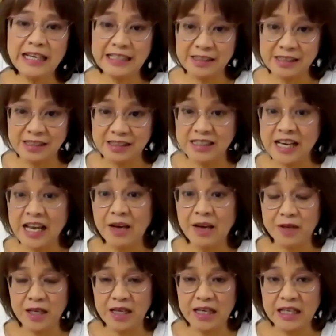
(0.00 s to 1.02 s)
is the
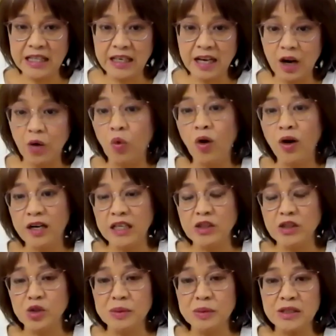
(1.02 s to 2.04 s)
same in the award in
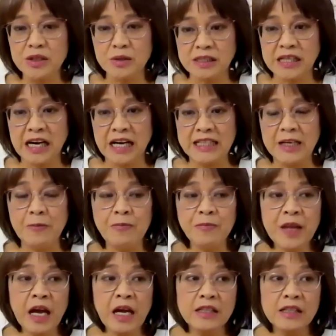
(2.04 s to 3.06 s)
Sumi Society.
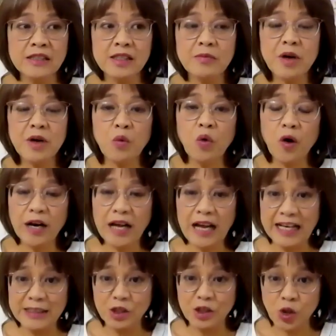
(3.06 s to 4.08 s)
Some award
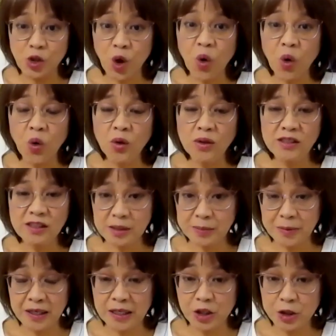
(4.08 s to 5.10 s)
has no
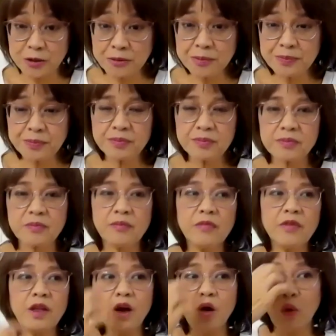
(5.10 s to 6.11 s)
stipulation,
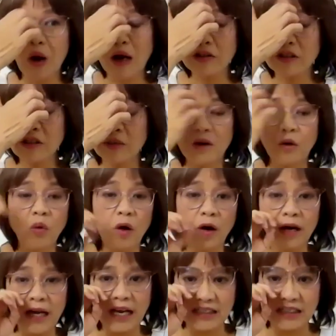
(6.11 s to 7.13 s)
while some
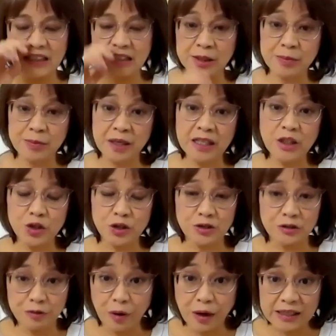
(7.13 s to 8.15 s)
award has a
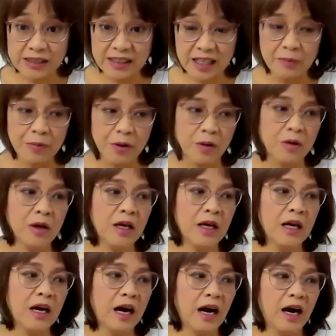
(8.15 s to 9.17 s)
stipulation. For example,
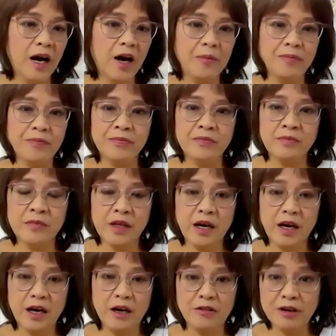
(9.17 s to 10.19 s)

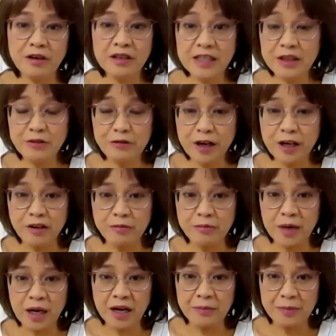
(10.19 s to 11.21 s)
a very dear friend of
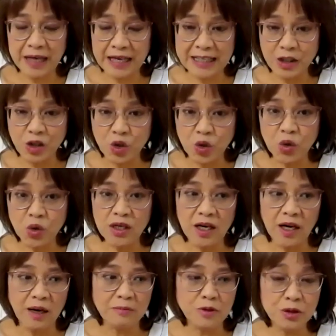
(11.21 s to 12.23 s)
mine, Peggy Duke,
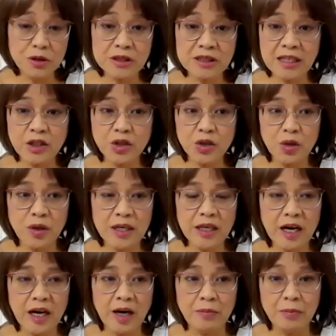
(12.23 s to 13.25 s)
she is actually
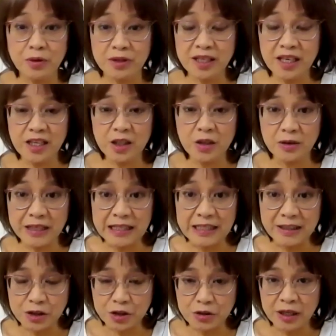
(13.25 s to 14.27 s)
a botanical
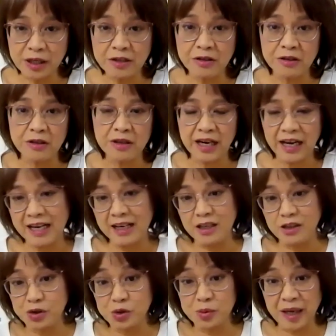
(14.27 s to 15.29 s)
illustrator and
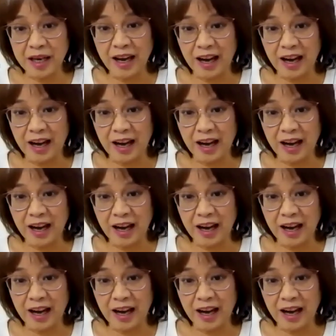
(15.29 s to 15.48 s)
a Sumi